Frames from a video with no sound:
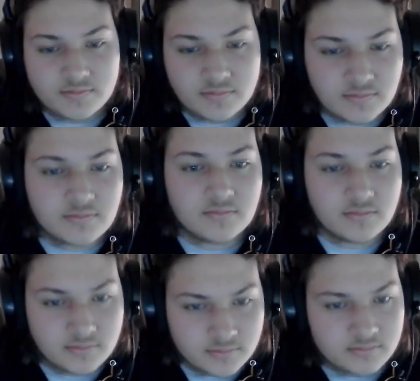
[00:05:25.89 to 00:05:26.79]

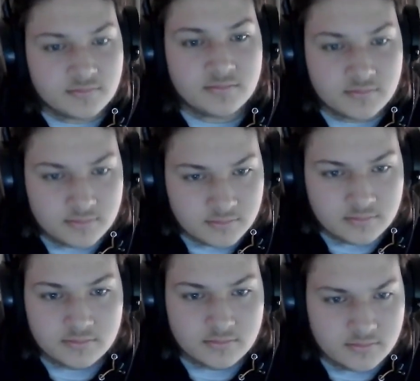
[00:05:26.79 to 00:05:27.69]
Derealization, medical
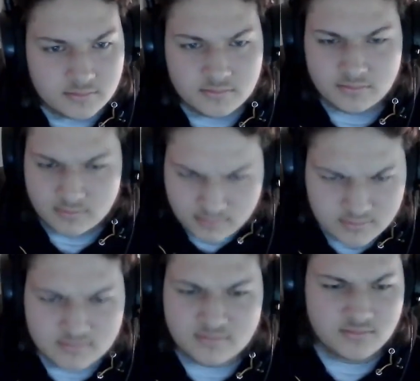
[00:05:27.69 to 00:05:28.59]
patient, losing
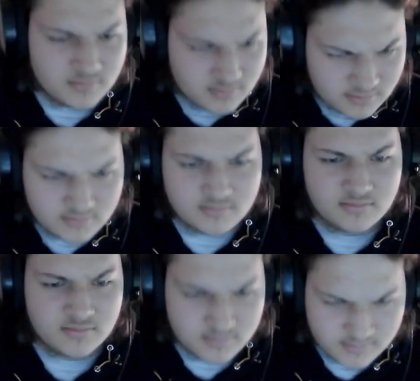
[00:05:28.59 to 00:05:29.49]
patience with the process,
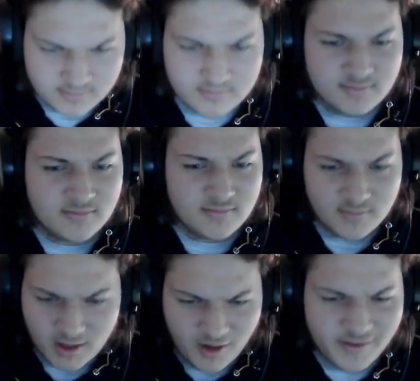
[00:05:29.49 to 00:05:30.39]
walking hand in hand with
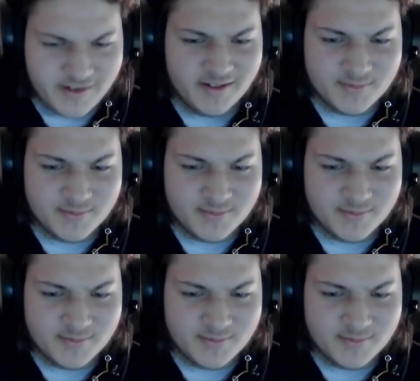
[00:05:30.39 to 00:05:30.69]
safety. Okay.